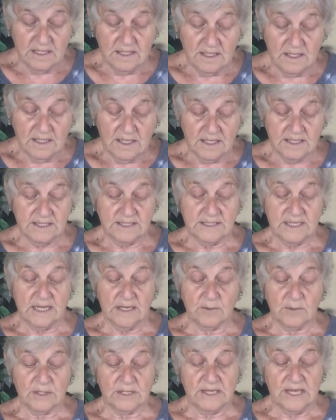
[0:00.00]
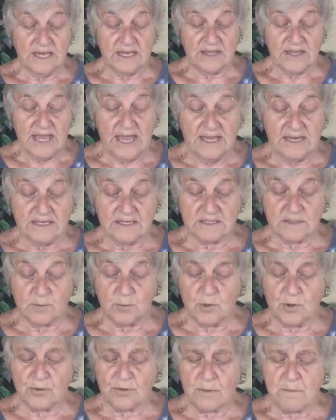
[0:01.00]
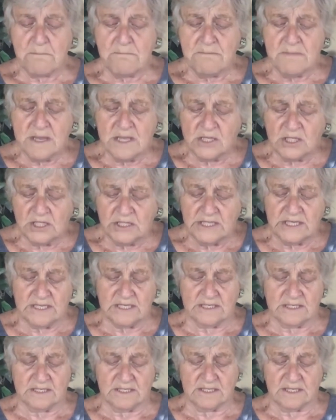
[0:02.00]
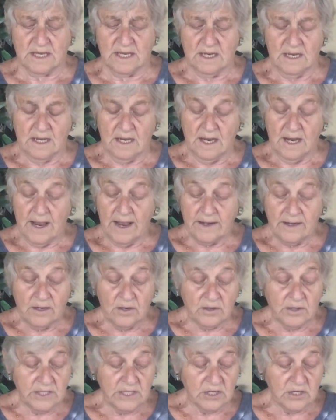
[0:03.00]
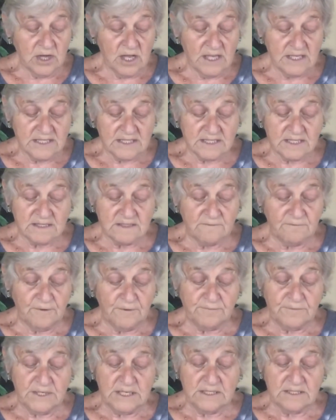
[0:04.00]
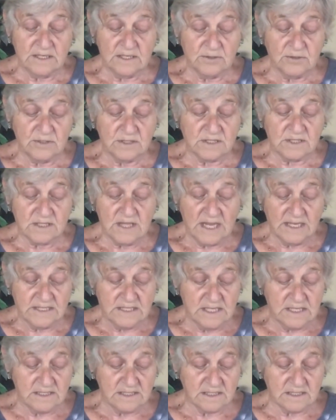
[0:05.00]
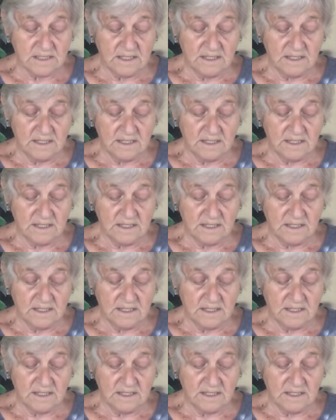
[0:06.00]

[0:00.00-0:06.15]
A secret like that is worth millions, and it only cost us 1,500 zlotys.